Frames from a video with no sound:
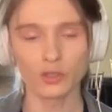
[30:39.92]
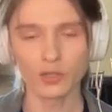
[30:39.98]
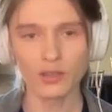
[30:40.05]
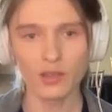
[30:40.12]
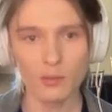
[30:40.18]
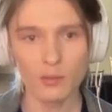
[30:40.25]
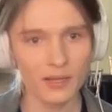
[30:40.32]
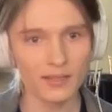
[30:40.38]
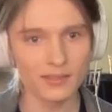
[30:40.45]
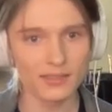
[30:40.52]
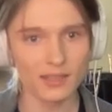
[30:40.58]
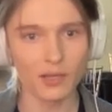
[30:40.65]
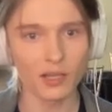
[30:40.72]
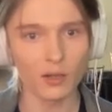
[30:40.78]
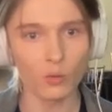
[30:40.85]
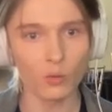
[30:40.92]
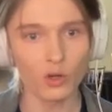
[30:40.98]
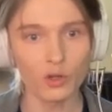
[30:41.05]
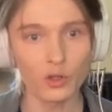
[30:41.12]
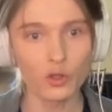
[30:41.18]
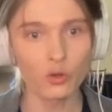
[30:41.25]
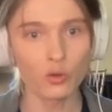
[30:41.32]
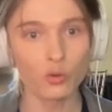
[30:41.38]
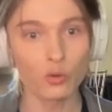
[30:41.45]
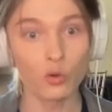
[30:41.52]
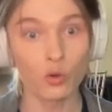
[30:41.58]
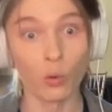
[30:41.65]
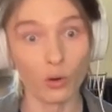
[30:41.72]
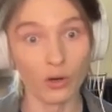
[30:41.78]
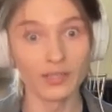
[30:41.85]
During the pandemic, were you
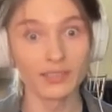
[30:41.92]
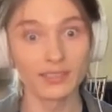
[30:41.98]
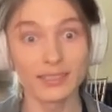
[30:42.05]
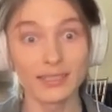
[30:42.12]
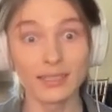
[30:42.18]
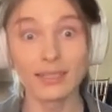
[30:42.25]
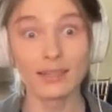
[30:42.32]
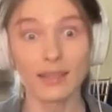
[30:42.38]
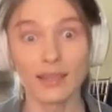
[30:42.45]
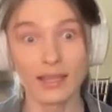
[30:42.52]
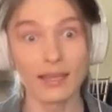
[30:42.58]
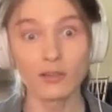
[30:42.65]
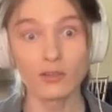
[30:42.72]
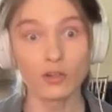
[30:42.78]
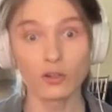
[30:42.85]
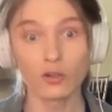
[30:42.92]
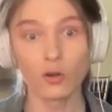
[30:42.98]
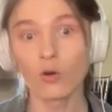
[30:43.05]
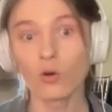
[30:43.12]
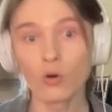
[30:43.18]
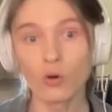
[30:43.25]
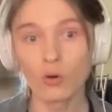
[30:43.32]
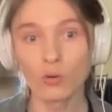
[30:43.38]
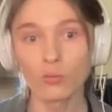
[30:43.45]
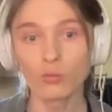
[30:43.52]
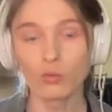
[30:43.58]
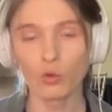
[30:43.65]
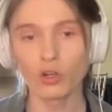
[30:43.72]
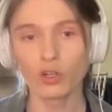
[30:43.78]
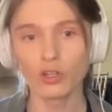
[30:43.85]
quarantined in your
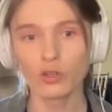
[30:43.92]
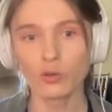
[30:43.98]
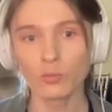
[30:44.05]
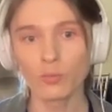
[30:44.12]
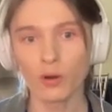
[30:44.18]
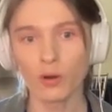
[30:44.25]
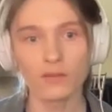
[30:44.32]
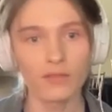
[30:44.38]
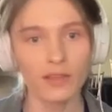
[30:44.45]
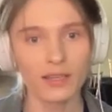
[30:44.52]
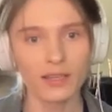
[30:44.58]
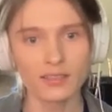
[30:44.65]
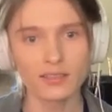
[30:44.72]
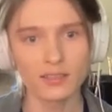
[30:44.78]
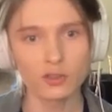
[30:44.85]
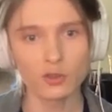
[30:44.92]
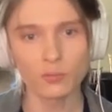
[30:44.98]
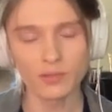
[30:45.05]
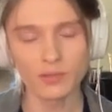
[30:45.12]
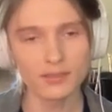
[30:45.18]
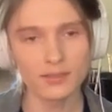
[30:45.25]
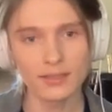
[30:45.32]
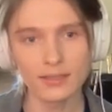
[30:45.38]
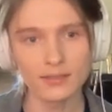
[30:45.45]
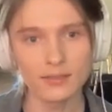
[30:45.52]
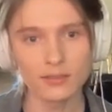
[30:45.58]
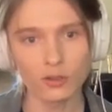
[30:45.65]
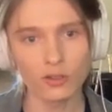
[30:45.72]
home? Were you part of like an essential business